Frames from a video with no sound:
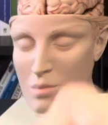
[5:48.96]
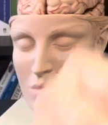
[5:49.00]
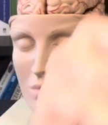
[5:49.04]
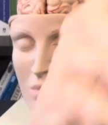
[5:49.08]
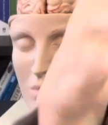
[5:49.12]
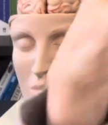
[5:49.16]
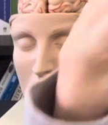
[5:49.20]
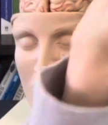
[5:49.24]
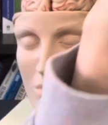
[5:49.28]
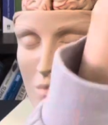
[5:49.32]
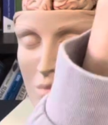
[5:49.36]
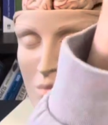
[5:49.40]

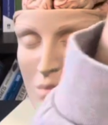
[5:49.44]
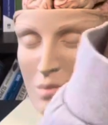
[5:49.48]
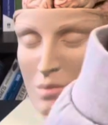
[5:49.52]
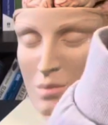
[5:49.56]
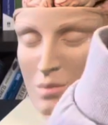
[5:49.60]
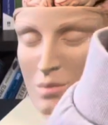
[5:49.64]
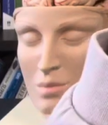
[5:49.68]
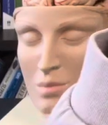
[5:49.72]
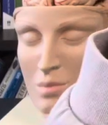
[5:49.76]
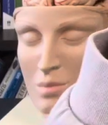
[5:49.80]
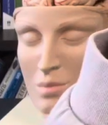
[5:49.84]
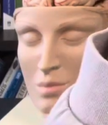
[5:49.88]

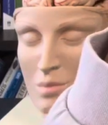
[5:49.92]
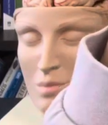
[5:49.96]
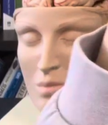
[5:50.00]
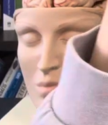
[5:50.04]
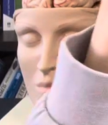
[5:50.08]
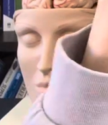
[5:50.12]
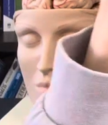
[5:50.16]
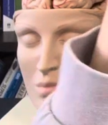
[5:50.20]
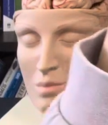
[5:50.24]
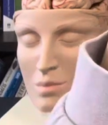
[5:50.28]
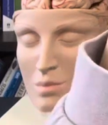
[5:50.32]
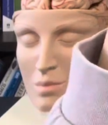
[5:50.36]

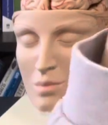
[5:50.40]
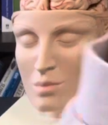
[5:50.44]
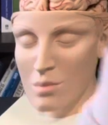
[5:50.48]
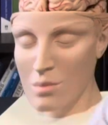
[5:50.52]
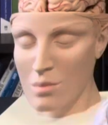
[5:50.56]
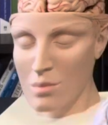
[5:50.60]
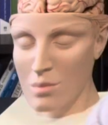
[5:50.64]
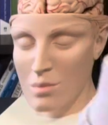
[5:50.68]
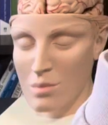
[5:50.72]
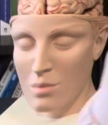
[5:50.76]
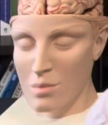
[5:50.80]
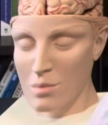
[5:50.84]

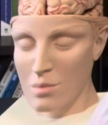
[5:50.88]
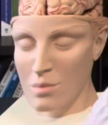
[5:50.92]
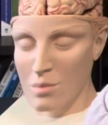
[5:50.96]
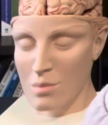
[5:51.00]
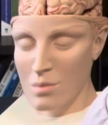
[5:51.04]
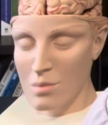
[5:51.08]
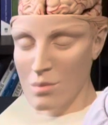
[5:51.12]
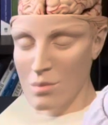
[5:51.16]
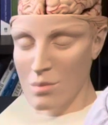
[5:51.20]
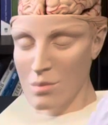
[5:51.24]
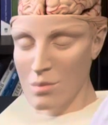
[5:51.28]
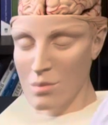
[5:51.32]

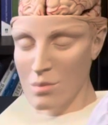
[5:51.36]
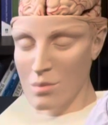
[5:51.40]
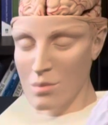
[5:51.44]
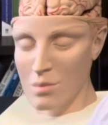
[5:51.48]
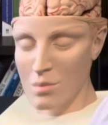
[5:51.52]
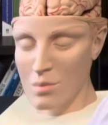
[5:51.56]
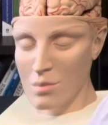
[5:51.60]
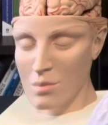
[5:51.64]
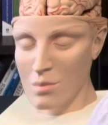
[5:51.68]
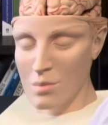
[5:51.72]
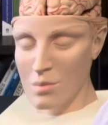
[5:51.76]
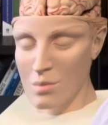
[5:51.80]

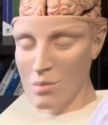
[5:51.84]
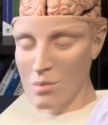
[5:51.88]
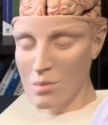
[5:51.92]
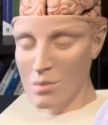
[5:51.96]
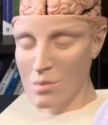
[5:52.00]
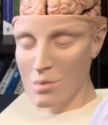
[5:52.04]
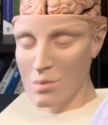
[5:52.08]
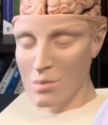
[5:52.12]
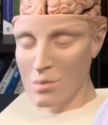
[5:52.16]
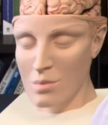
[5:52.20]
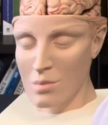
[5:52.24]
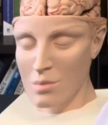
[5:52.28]

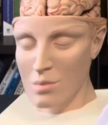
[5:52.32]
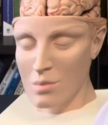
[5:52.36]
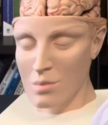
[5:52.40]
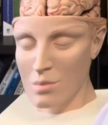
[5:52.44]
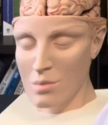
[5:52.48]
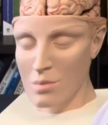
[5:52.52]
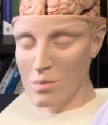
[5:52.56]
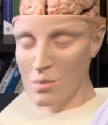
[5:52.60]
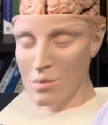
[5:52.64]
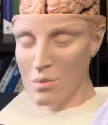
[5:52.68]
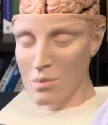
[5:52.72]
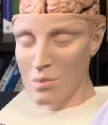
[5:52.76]

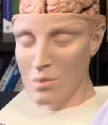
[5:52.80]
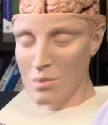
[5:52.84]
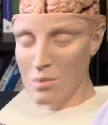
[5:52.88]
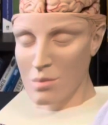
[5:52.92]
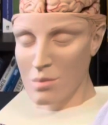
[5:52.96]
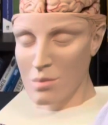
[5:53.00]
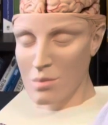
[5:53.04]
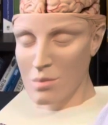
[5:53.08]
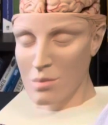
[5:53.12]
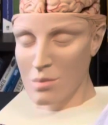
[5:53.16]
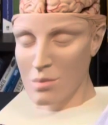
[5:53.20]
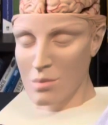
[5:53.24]

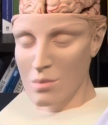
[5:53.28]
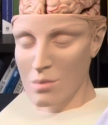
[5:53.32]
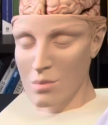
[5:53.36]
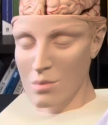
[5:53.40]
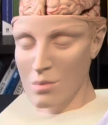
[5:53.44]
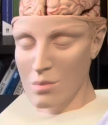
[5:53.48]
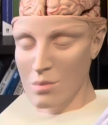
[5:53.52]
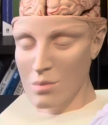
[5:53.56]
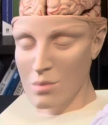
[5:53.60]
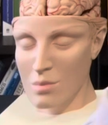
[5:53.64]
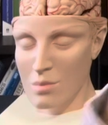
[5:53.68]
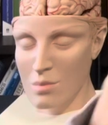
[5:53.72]

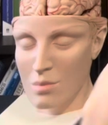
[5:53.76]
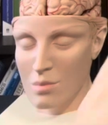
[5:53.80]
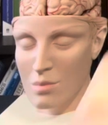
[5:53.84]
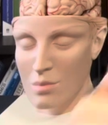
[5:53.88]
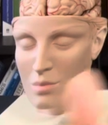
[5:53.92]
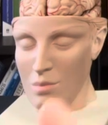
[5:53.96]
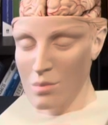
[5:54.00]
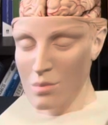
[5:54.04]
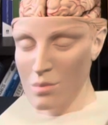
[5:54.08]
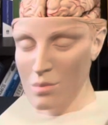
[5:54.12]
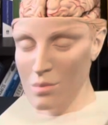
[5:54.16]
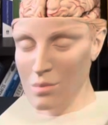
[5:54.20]

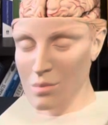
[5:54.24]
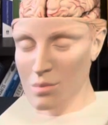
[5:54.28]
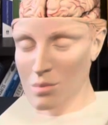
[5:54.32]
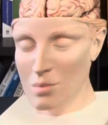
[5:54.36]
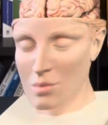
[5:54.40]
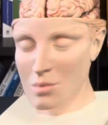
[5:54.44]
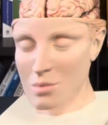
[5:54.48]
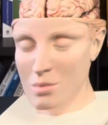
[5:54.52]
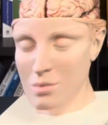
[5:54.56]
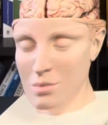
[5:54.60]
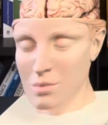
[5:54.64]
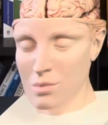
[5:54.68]

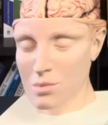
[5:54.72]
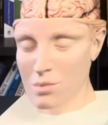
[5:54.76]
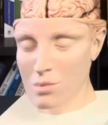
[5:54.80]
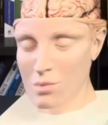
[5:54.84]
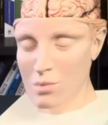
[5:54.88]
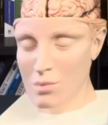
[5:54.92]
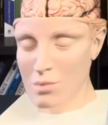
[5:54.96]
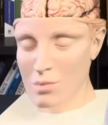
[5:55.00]
(silent)